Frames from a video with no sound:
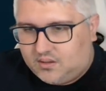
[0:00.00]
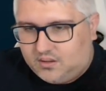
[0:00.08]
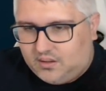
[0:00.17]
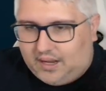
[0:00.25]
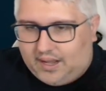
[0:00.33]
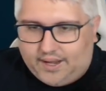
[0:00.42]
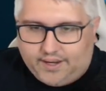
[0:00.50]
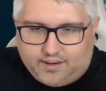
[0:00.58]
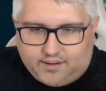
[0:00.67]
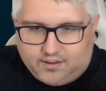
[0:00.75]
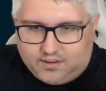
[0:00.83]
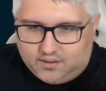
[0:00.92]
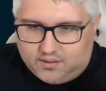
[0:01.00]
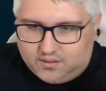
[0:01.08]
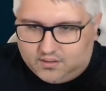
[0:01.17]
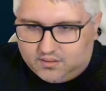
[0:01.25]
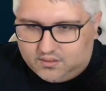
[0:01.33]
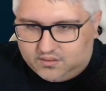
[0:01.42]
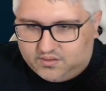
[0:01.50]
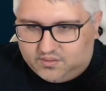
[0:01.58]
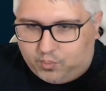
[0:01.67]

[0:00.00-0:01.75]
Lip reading: Like the